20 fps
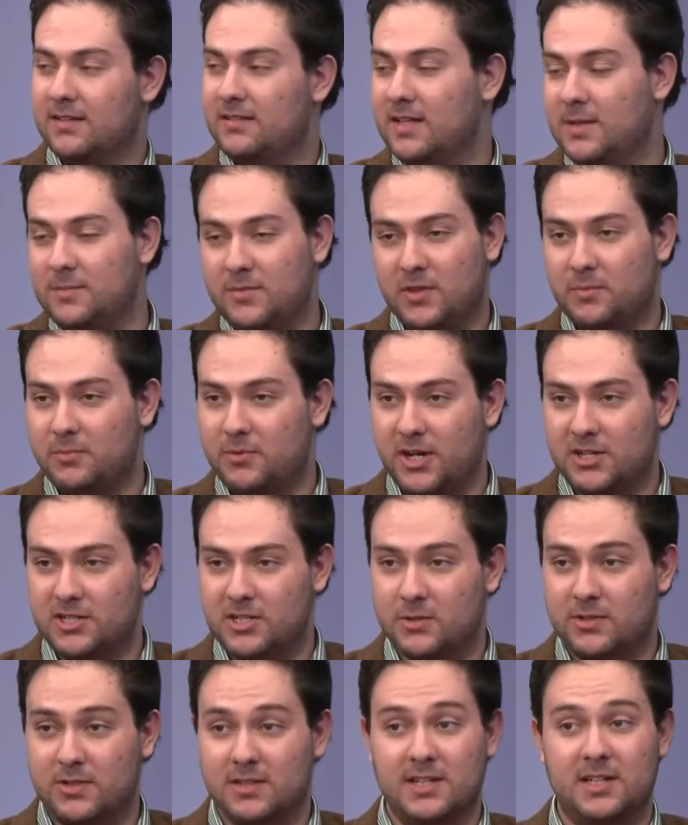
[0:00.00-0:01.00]
it seems the
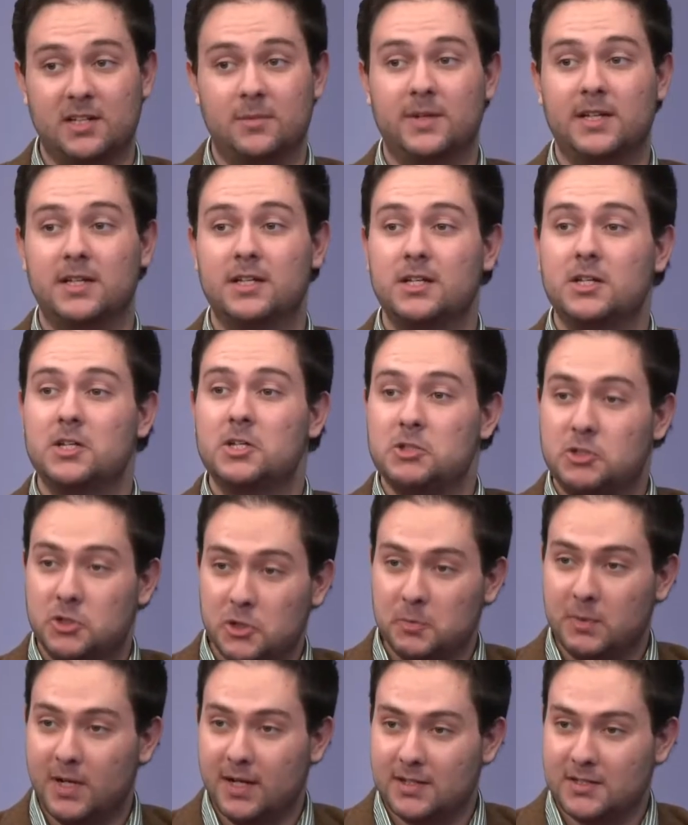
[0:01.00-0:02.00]
pressure was a little bit
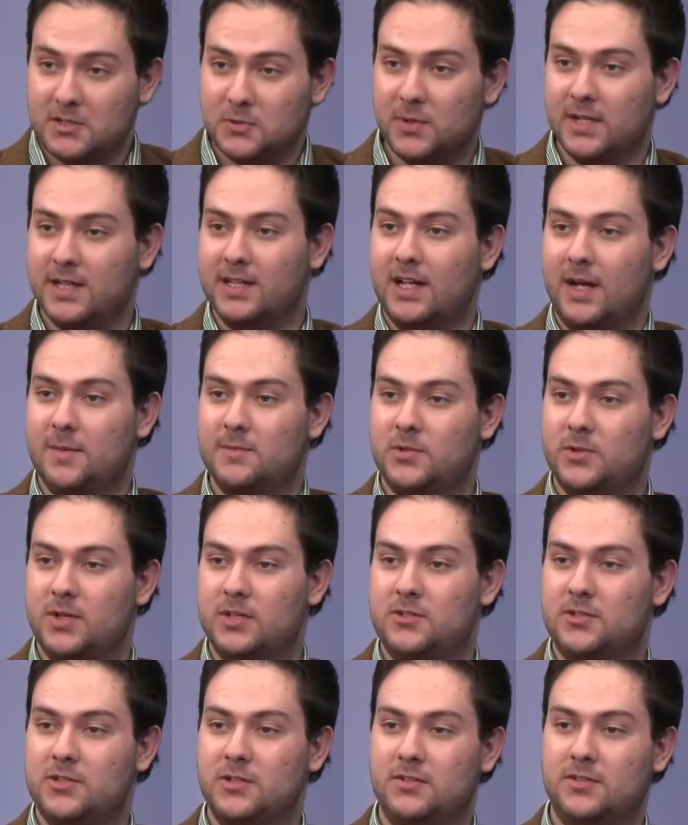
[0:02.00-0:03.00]
too much when it came to
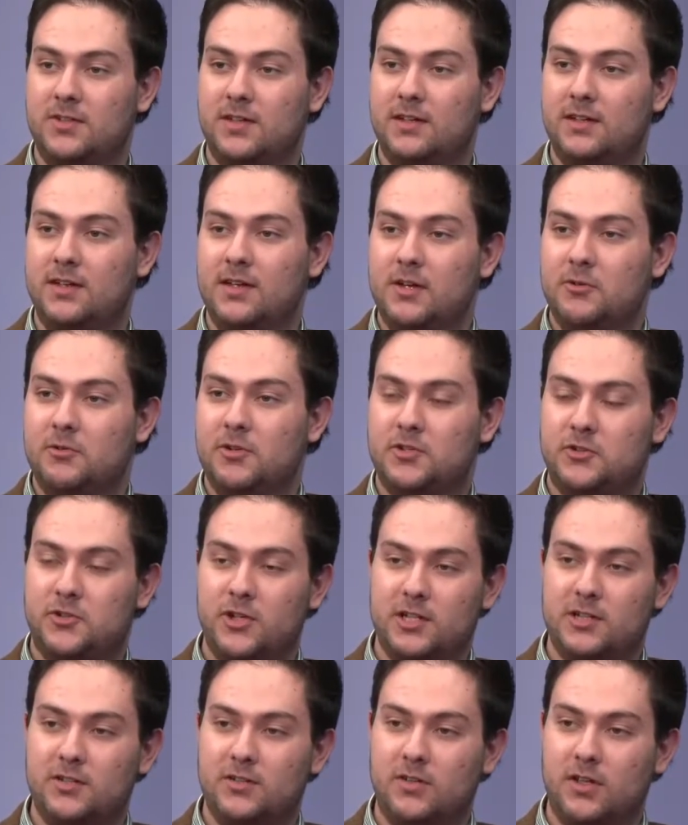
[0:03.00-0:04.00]
introducing
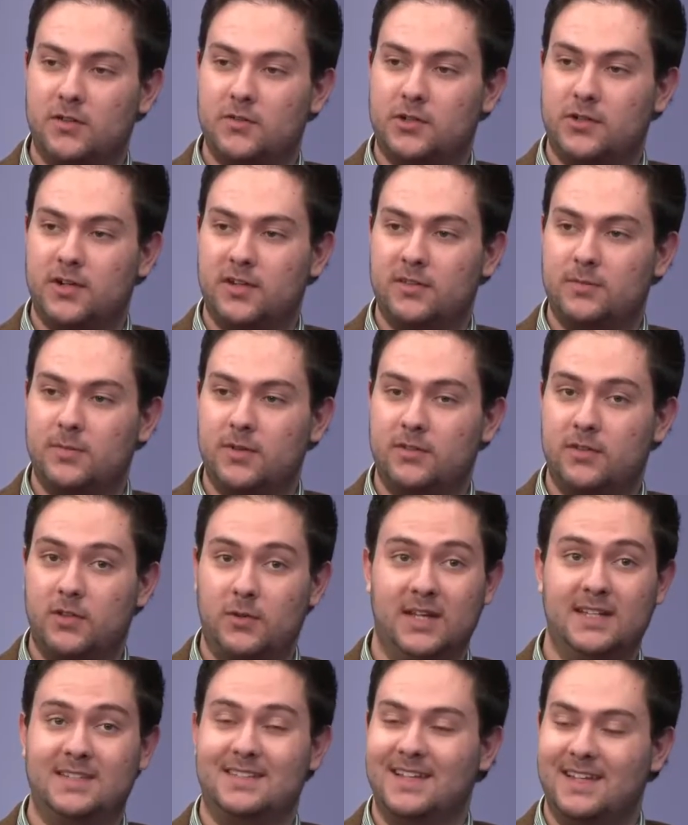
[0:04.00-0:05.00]
restrictions over Christmas,
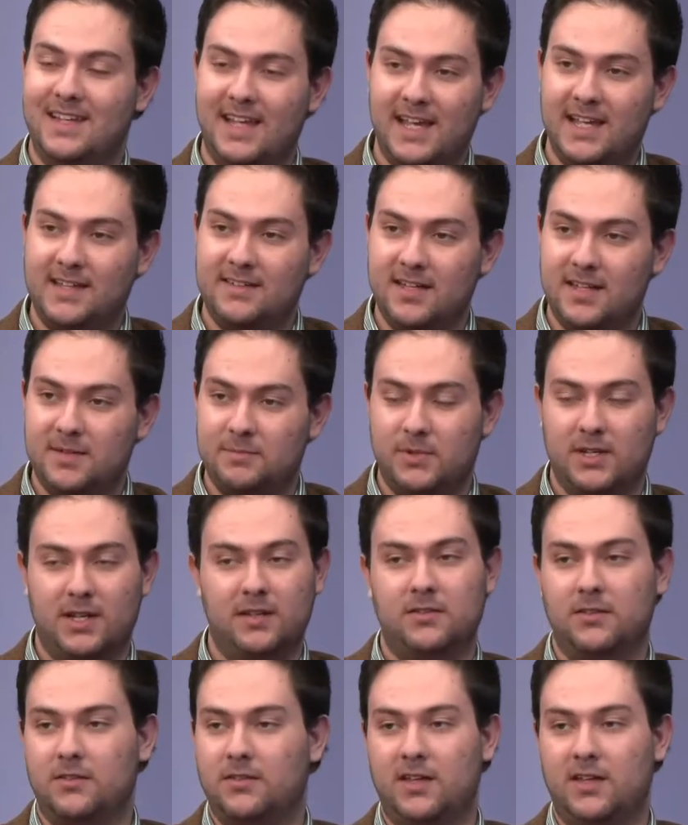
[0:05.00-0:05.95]
so he delayed it. But as you